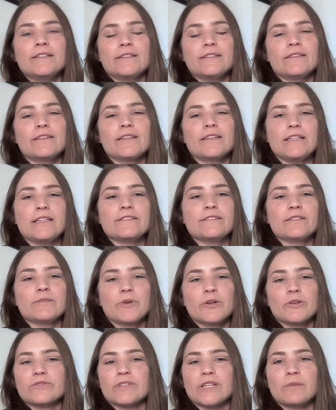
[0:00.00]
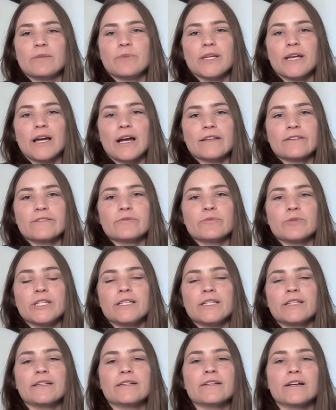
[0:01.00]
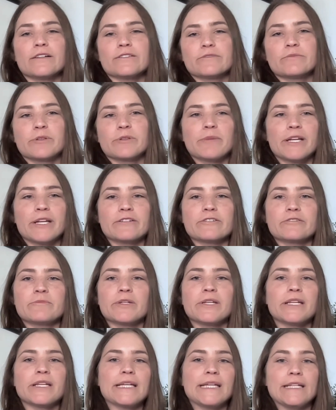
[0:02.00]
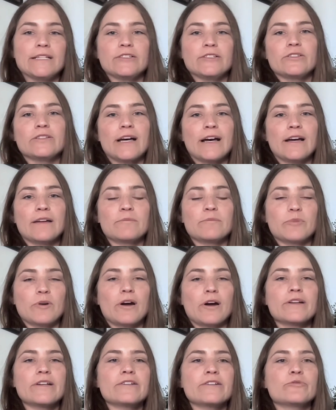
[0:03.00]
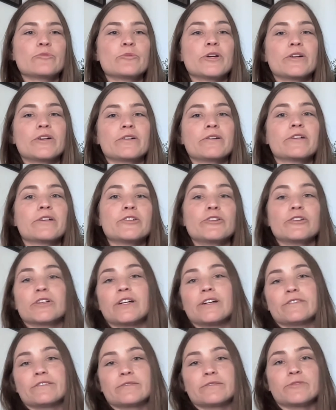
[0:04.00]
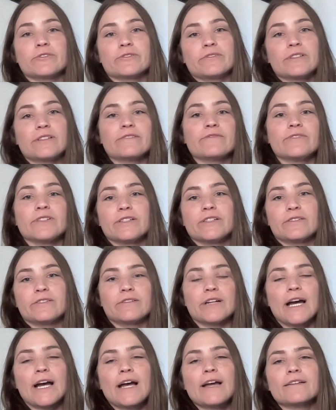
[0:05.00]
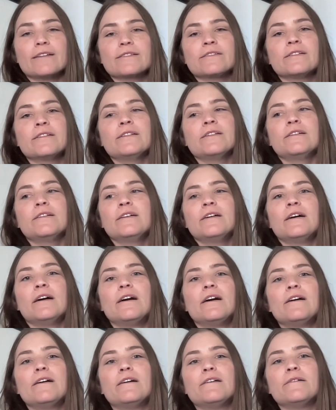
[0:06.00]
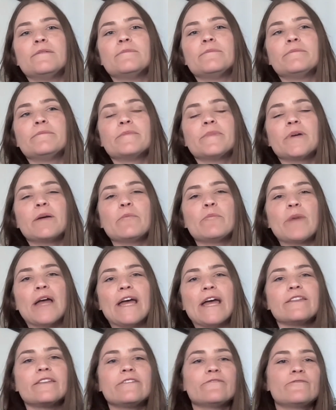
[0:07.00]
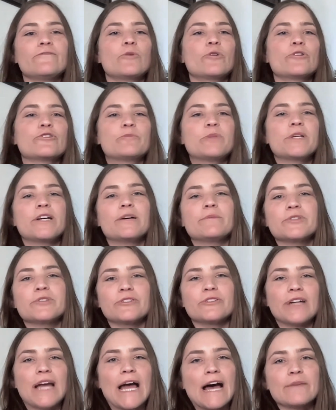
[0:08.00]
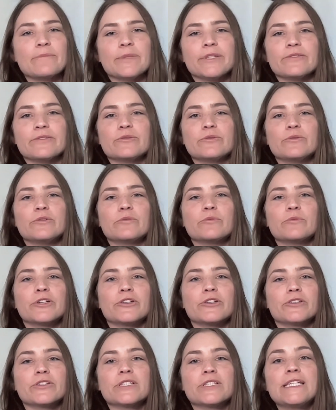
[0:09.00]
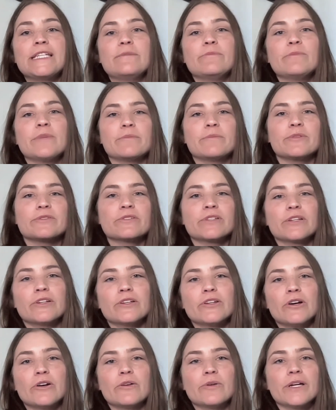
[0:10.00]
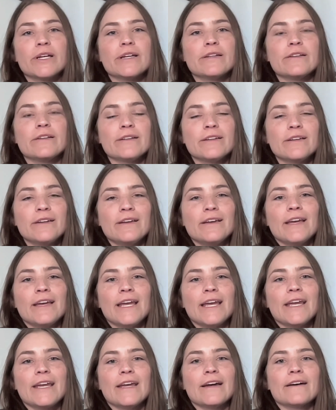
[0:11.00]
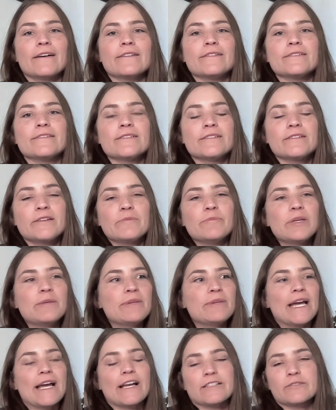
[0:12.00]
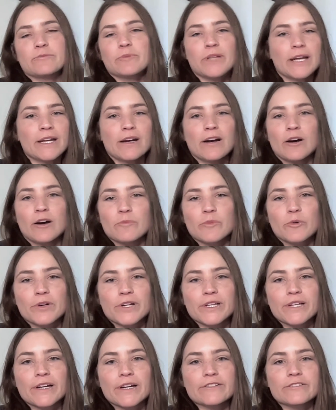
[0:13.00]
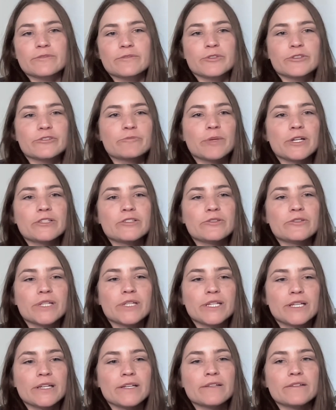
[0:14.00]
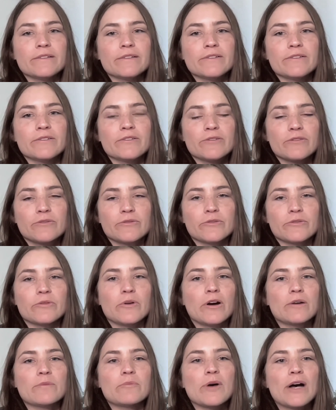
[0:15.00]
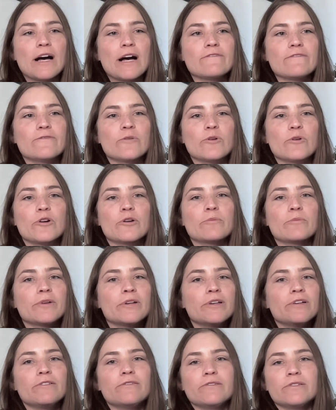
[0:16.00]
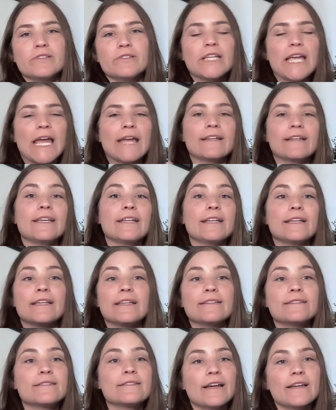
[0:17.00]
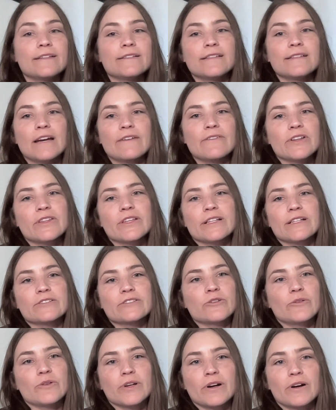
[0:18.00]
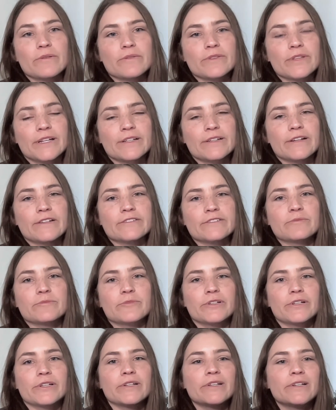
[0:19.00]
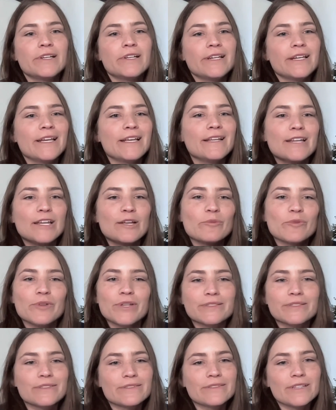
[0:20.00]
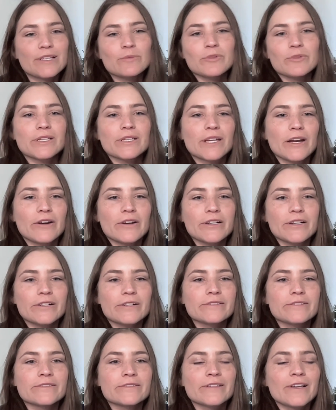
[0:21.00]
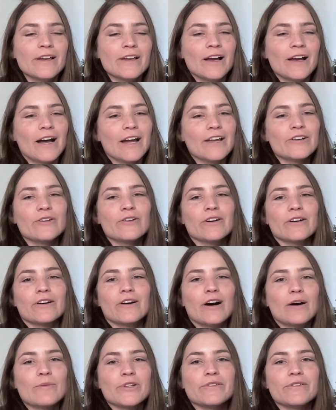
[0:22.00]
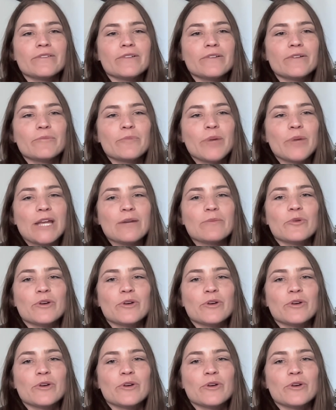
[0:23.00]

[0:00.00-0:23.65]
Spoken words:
the EasyPost API suite and customer management into that product where your customers live and interact. Um, and then Forge becomes your admin tool where your team members can go in and maybe expedite onboarding customers by doing it through our platform and getting insight into everything that's going on with that customer, enabling, disabling carriers. I know a common pain